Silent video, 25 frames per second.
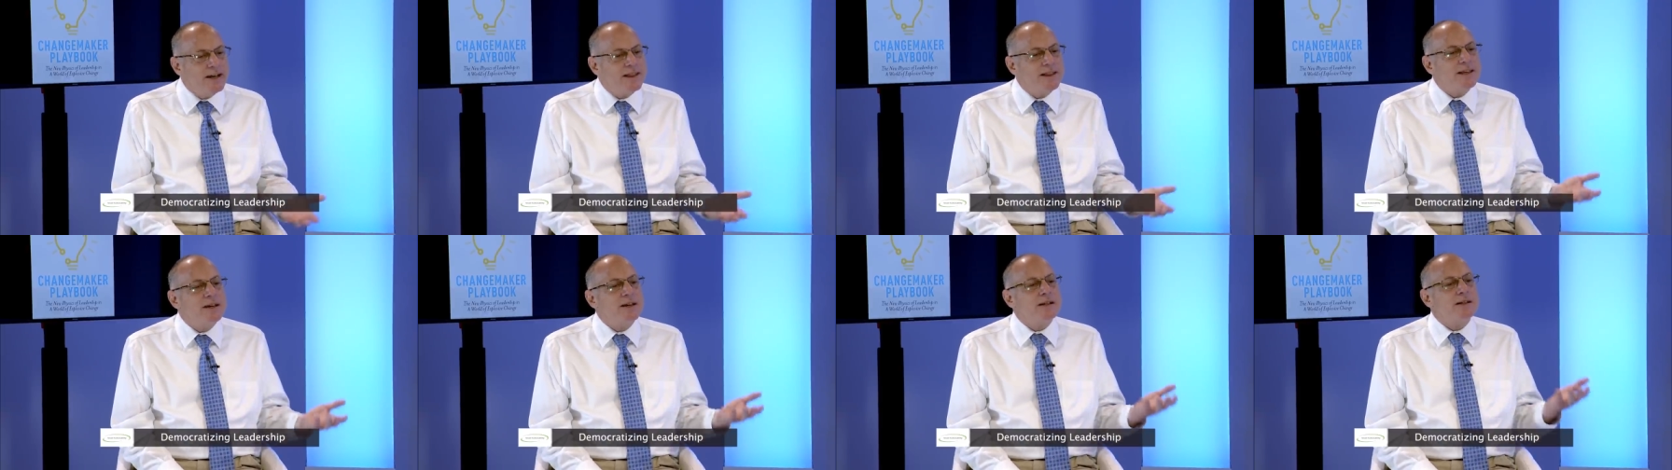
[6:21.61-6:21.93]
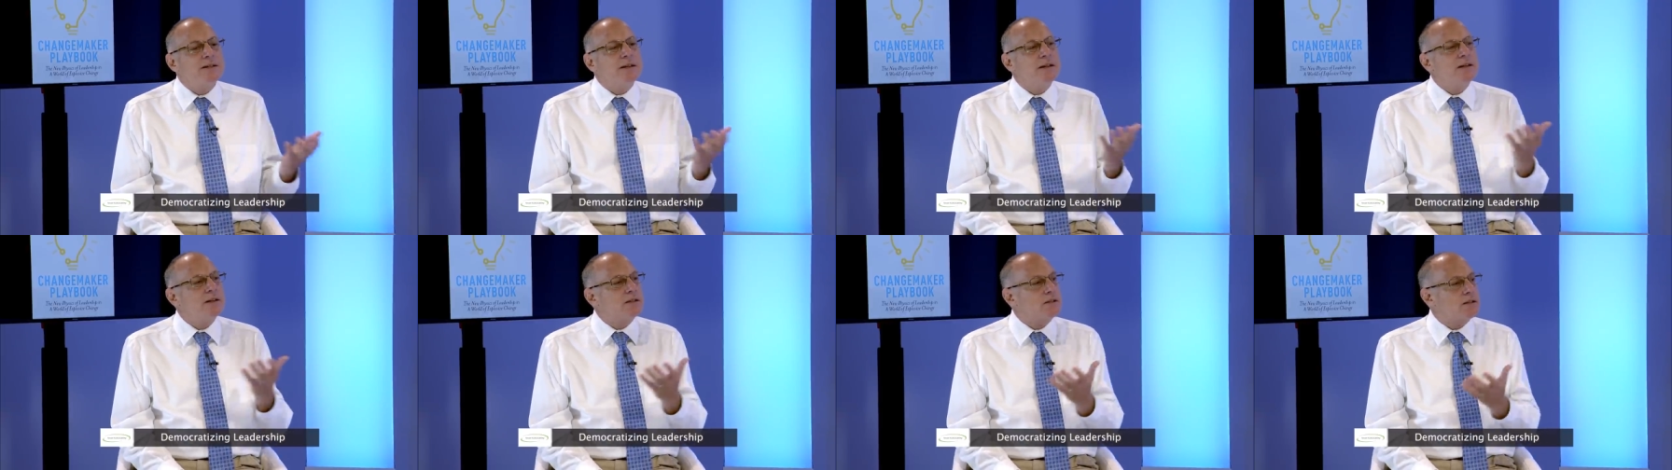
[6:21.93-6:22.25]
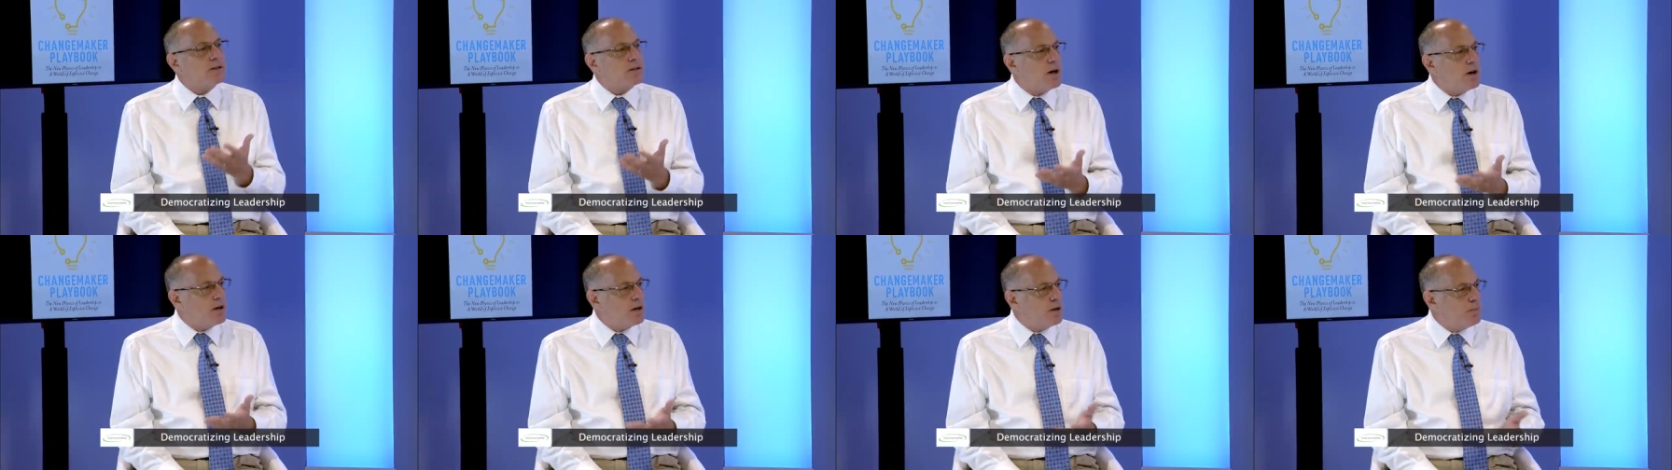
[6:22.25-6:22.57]
Things then
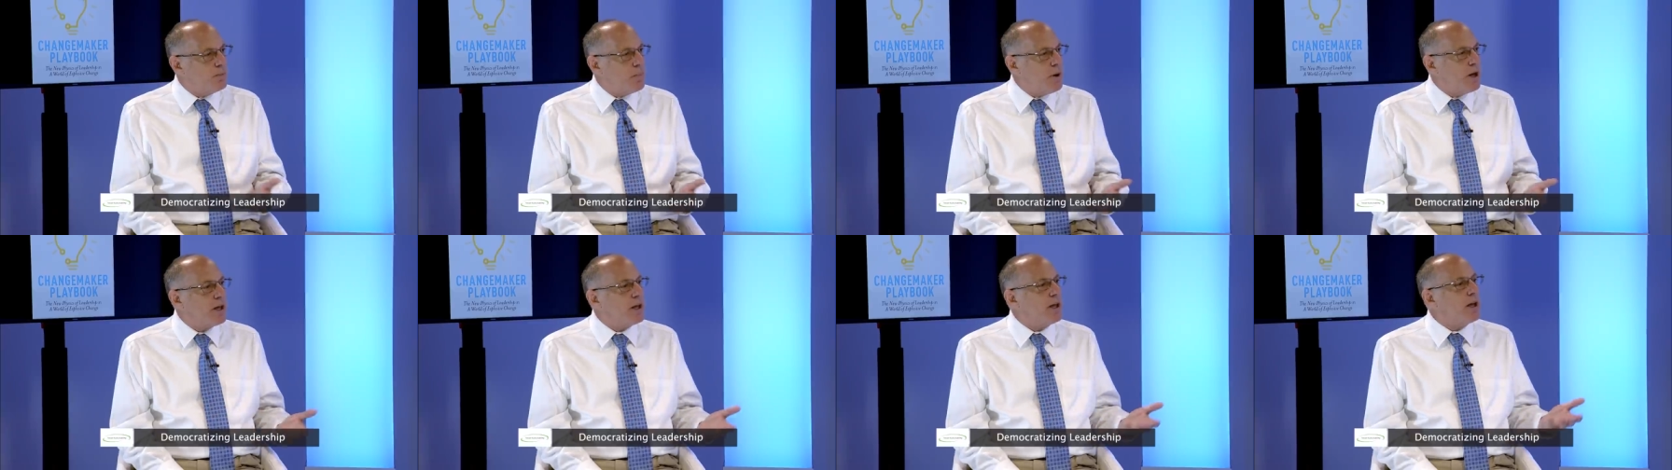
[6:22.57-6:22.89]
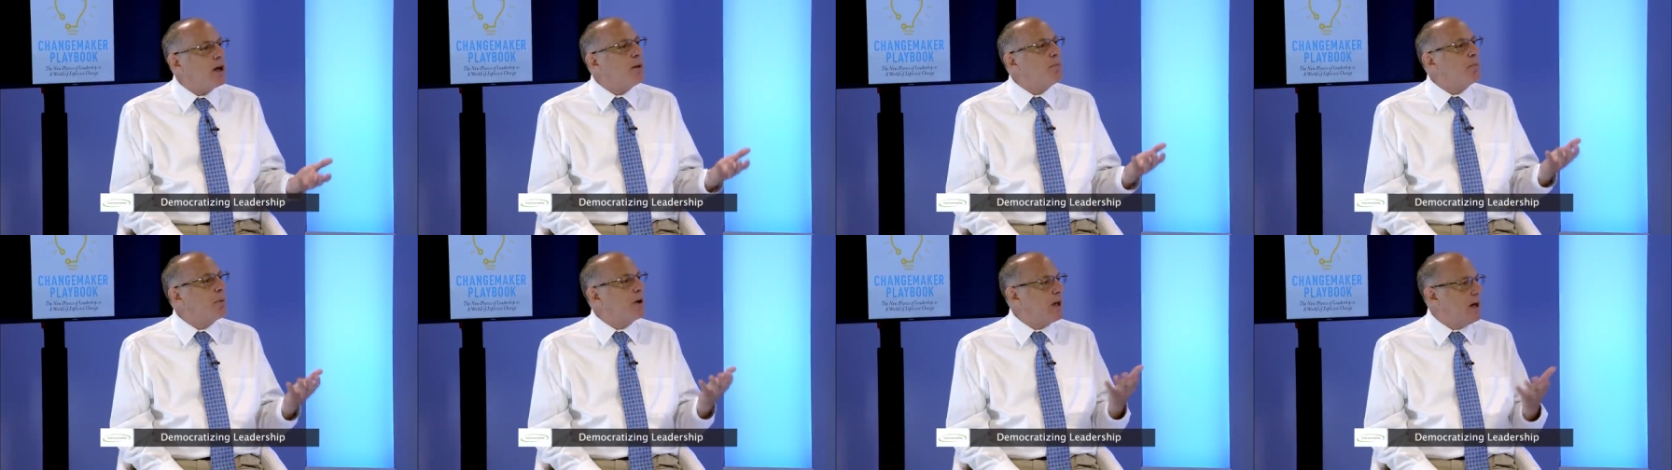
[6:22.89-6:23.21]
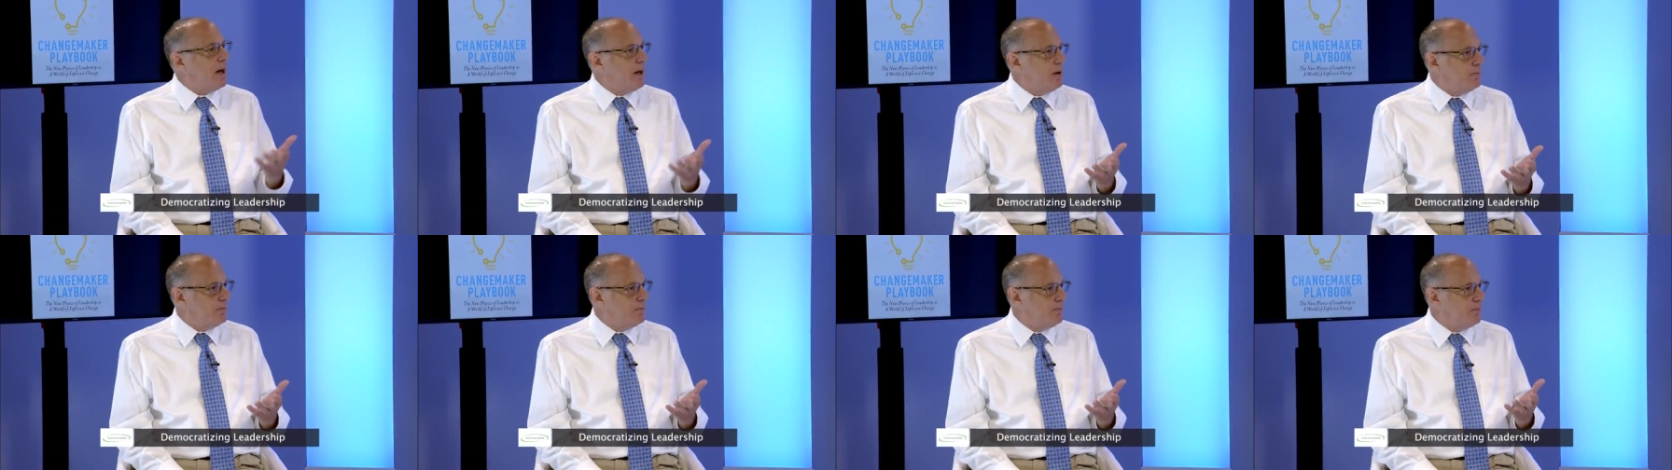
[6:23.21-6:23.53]
started picking up
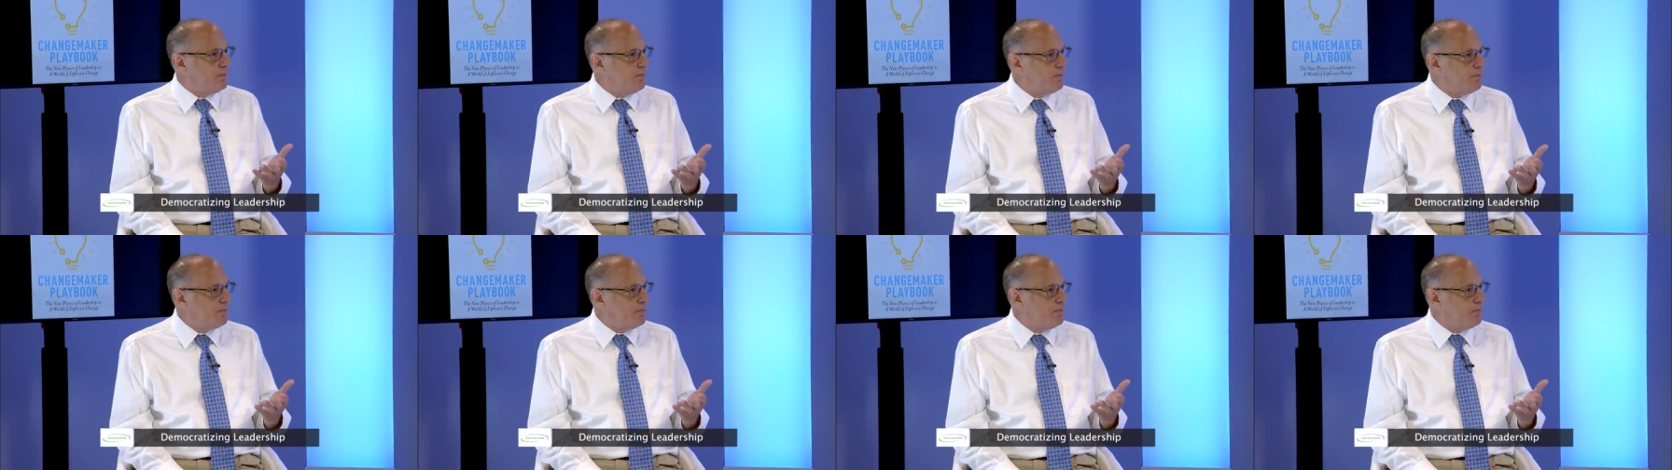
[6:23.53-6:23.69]
again.